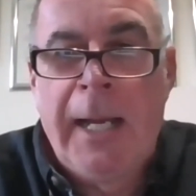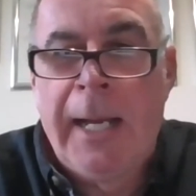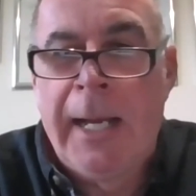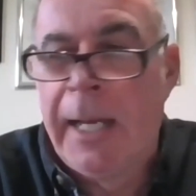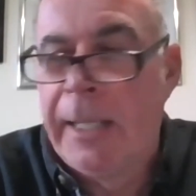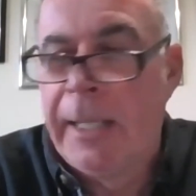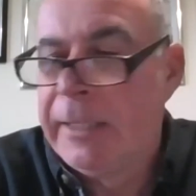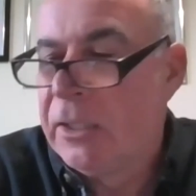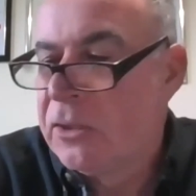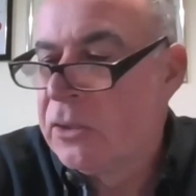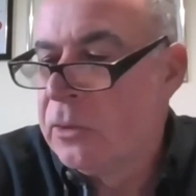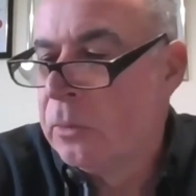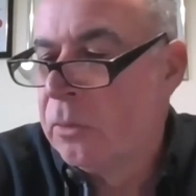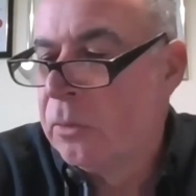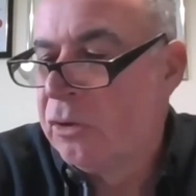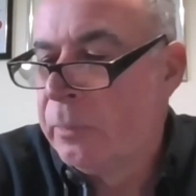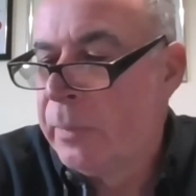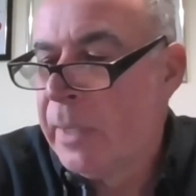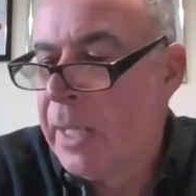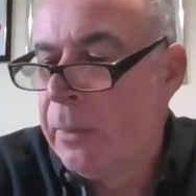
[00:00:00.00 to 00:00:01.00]
And it
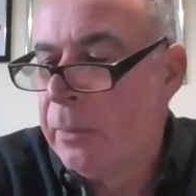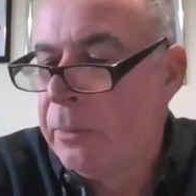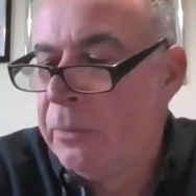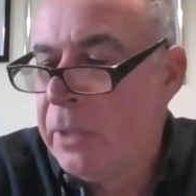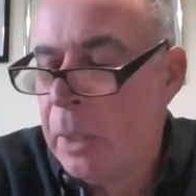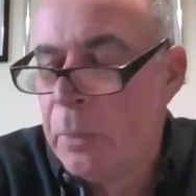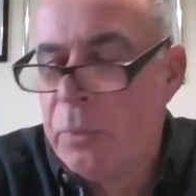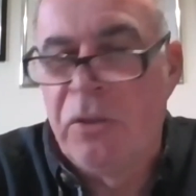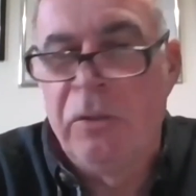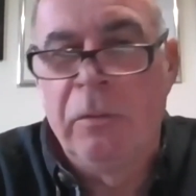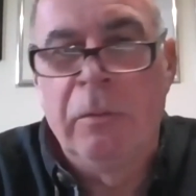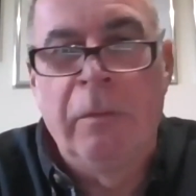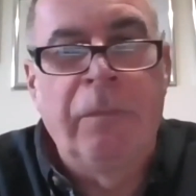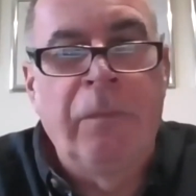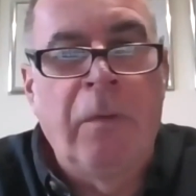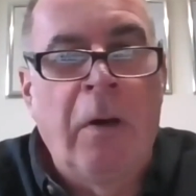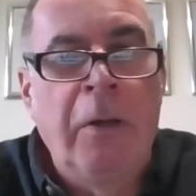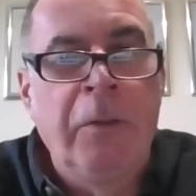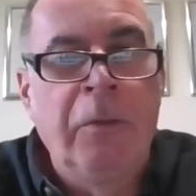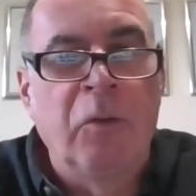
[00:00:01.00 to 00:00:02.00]
talks about notional
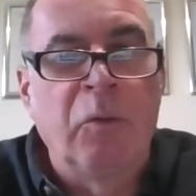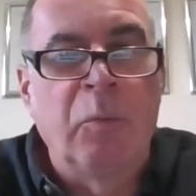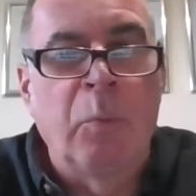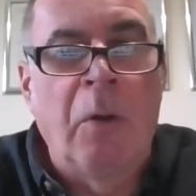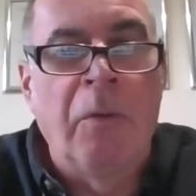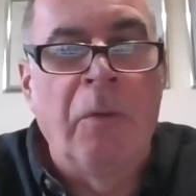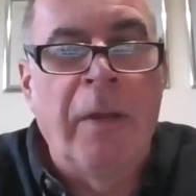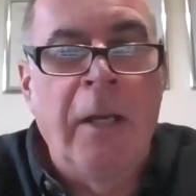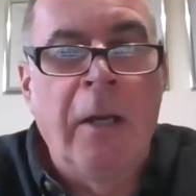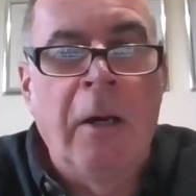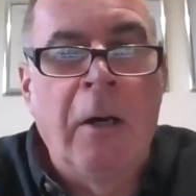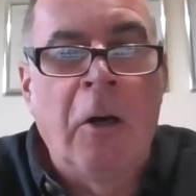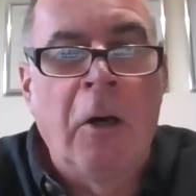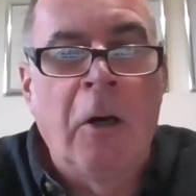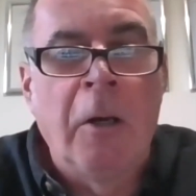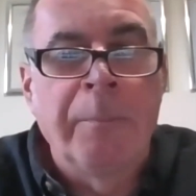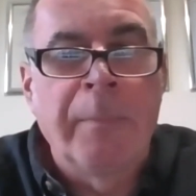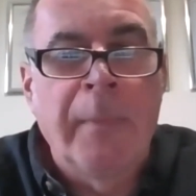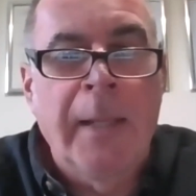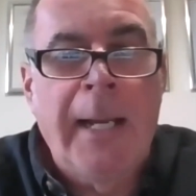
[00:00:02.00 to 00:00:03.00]
fire doors, what they
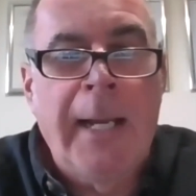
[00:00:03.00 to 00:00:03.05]
are,